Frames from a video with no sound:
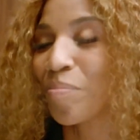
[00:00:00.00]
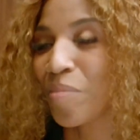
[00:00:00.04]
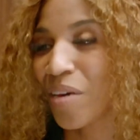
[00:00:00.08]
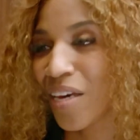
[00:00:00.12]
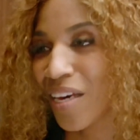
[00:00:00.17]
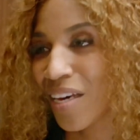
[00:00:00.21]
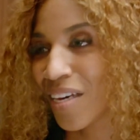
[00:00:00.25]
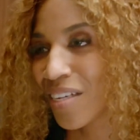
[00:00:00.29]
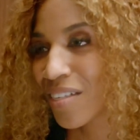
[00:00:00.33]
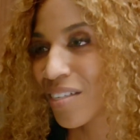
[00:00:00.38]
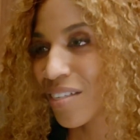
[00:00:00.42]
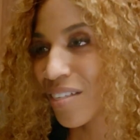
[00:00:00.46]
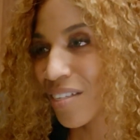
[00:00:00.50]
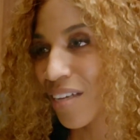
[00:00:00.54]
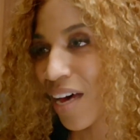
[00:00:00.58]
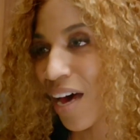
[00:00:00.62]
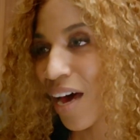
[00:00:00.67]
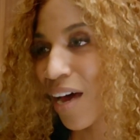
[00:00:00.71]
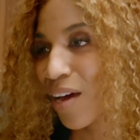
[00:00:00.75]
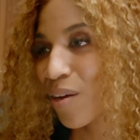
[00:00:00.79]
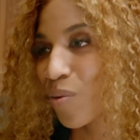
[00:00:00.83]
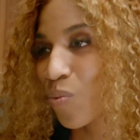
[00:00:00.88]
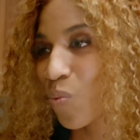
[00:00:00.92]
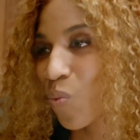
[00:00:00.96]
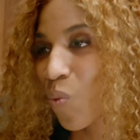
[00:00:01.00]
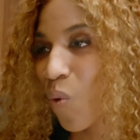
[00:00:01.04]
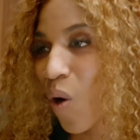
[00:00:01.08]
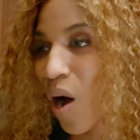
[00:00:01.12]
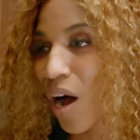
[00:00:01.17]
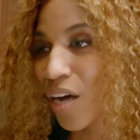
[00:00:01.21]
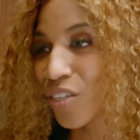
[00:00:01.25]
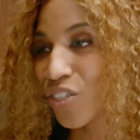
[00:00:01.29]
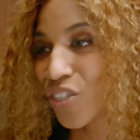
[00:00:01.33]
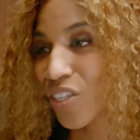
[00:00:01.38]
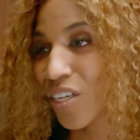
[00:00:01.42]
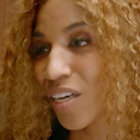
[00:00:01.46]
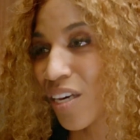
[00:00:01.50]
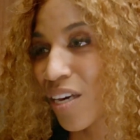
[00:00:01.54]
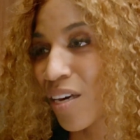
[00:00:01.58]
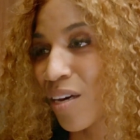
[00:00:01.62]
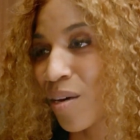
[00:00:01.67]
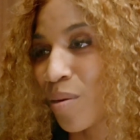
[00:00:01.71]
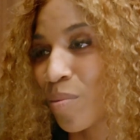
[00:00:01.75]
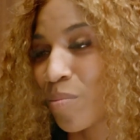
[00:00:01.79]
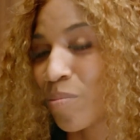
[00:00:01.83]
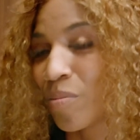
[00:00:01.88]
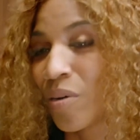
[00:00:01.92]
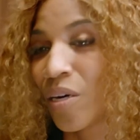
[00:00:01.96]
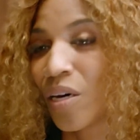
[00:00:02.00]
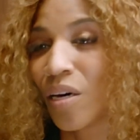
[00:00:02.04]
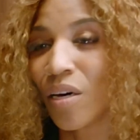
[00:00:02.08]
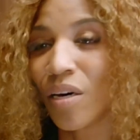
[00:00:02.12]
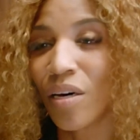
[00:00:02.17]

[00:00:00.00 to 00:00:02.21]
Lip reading: me inside watching him